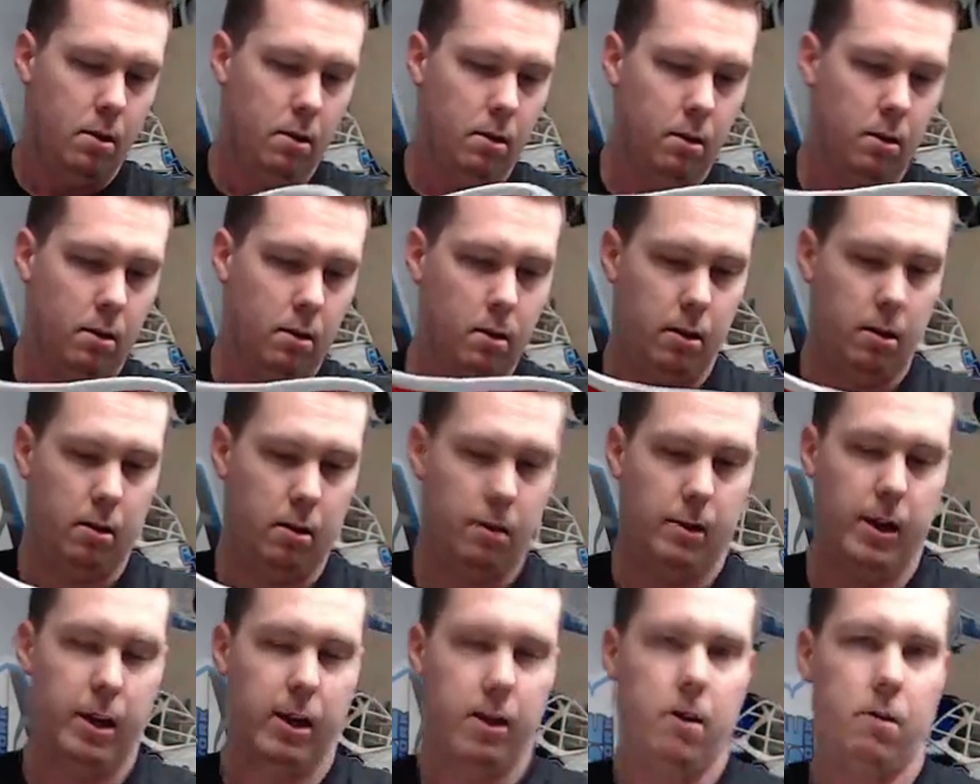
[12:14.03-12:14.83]
there we
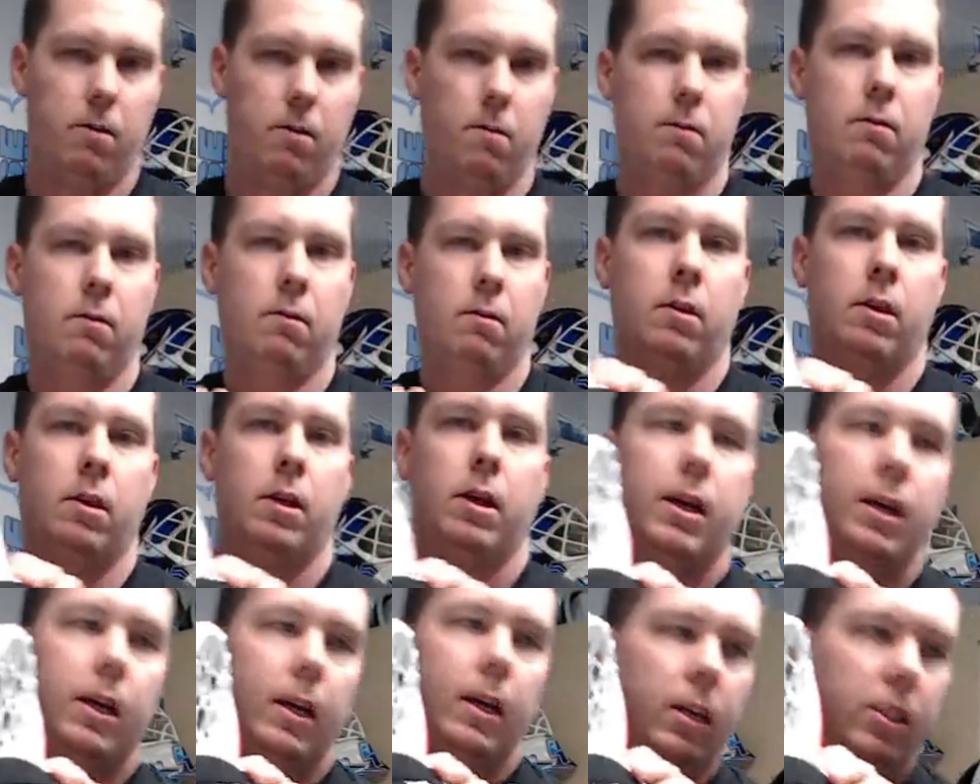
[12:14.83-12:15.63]
go.
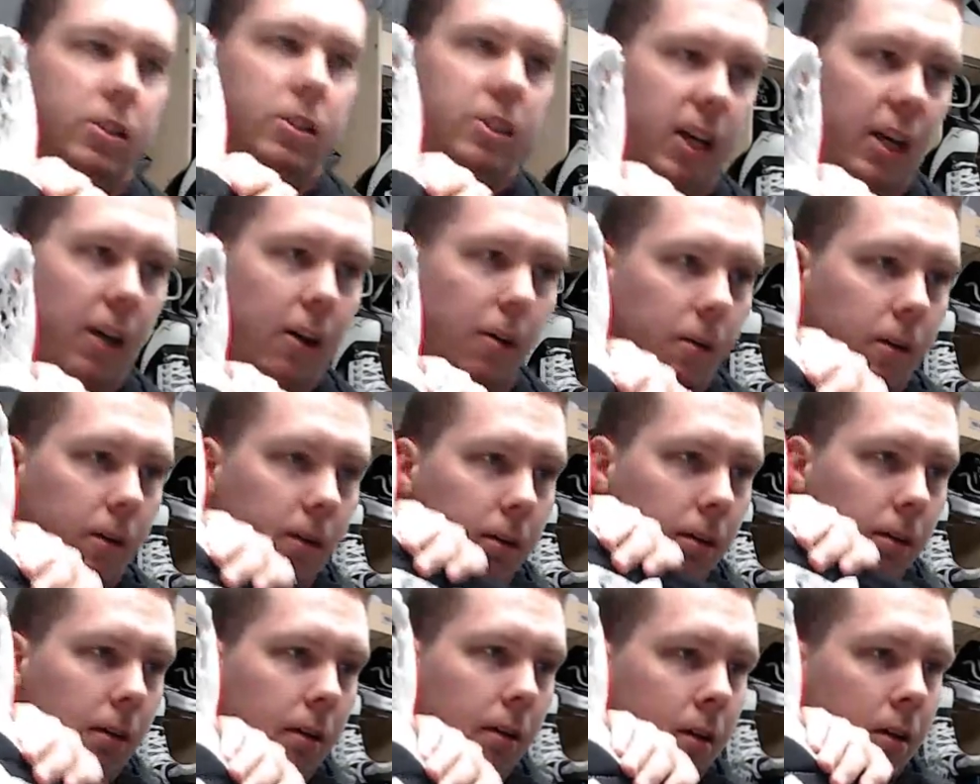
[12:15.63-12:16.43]
So,
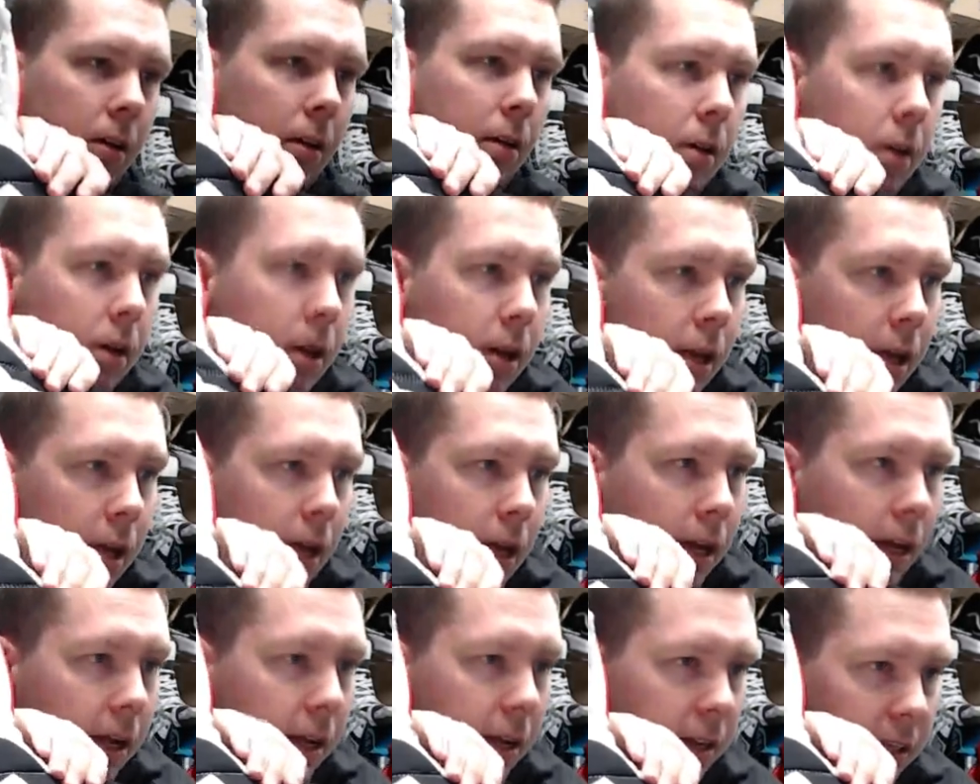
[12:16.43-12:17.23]

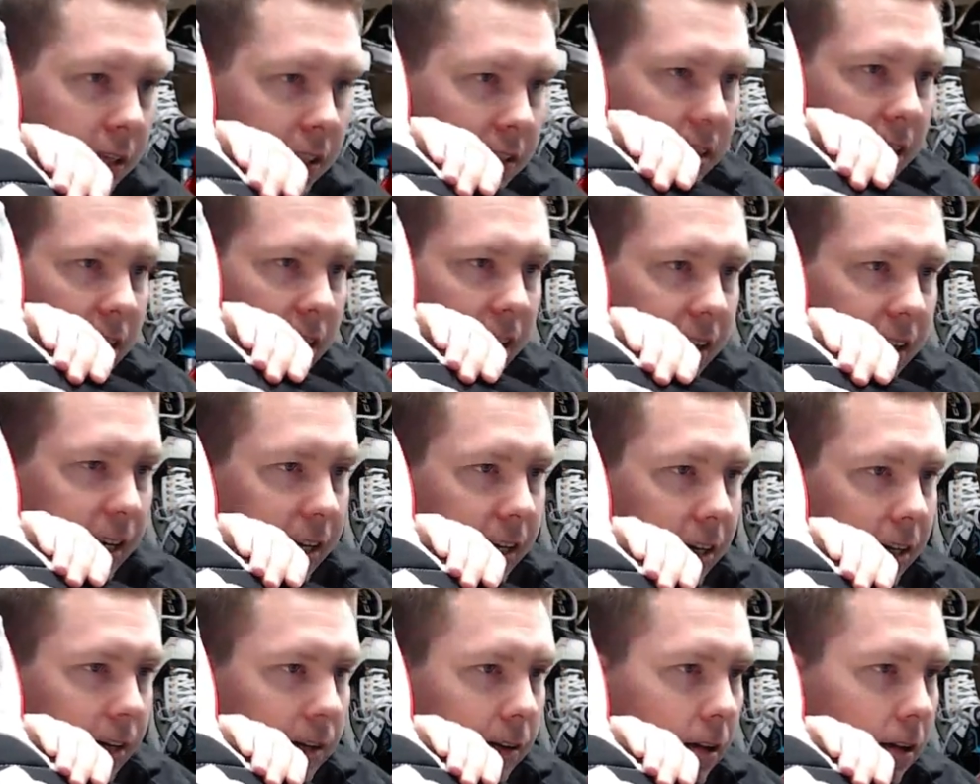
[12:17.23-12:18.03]
you can see
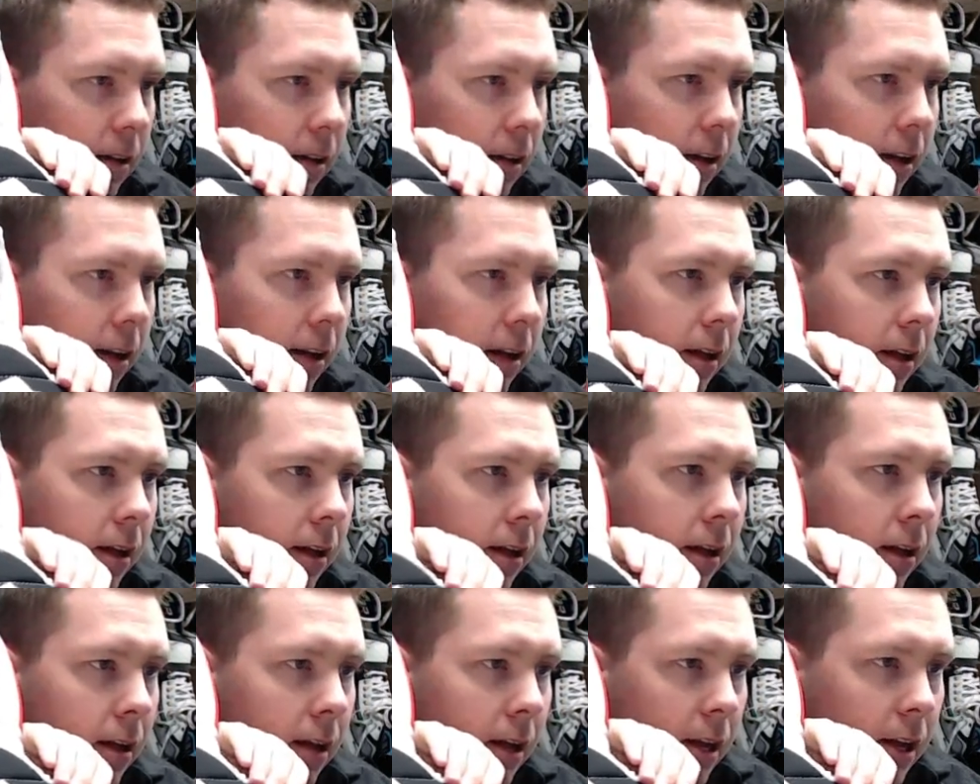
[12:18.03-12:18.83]
there.
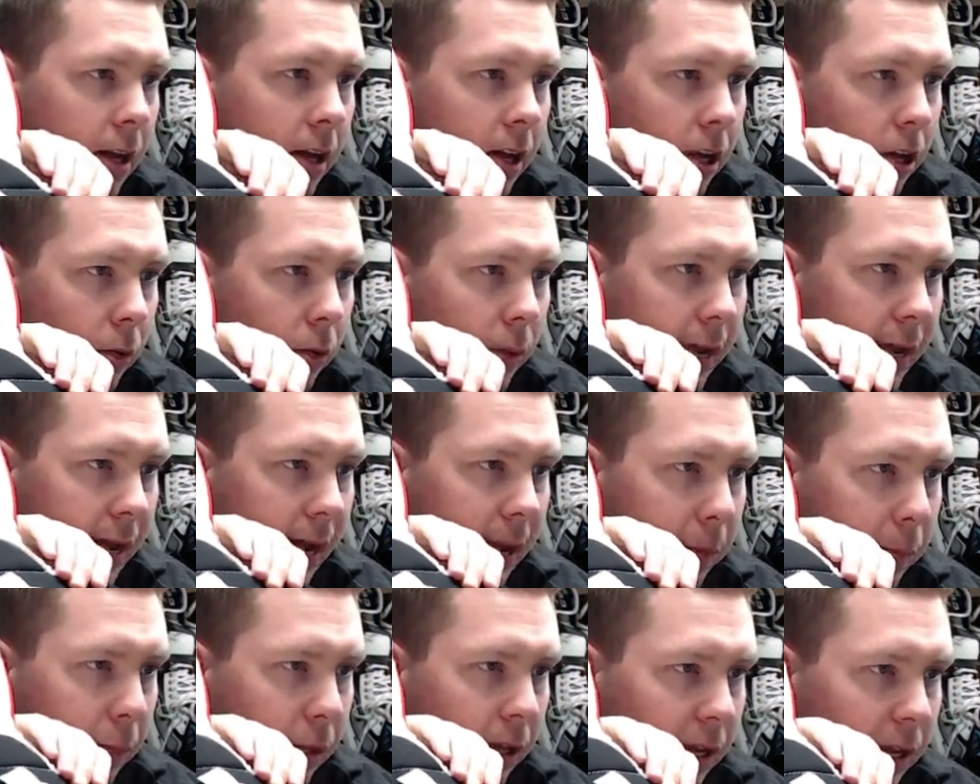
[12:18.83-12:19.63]
We got
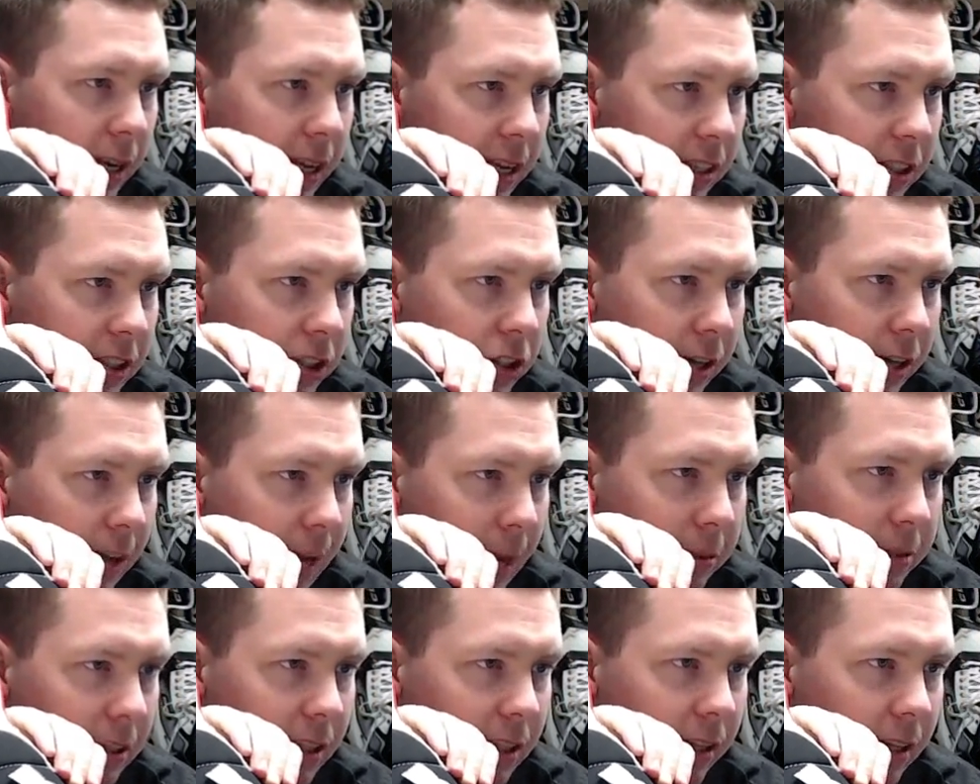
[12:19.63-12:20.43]
plenty of
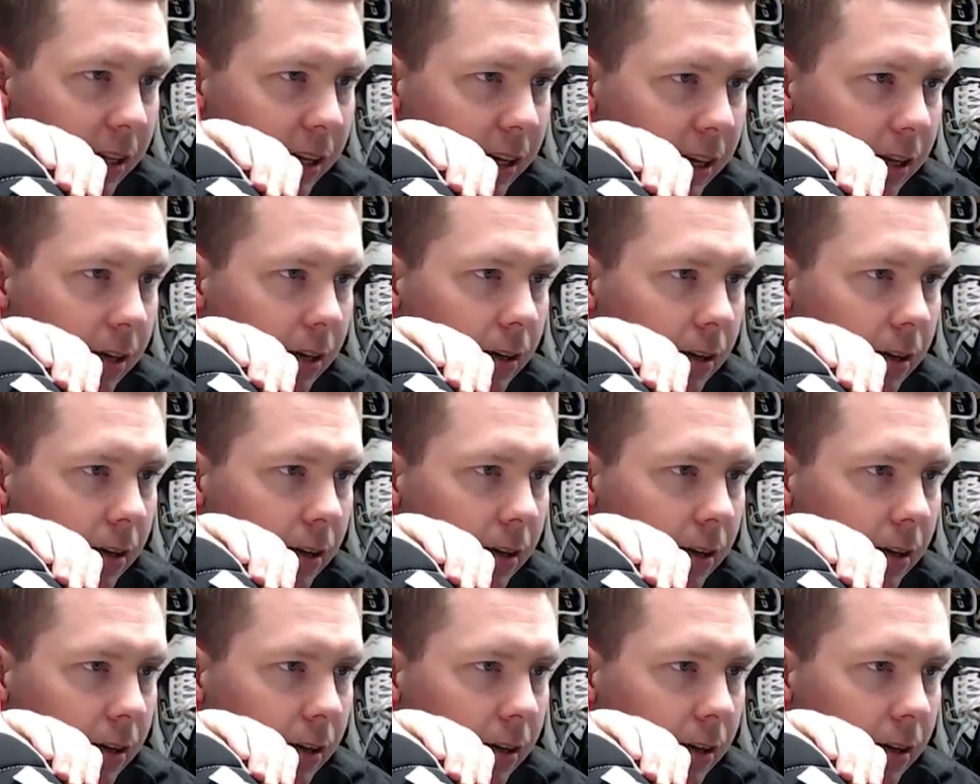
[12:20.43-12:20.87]
straps in there.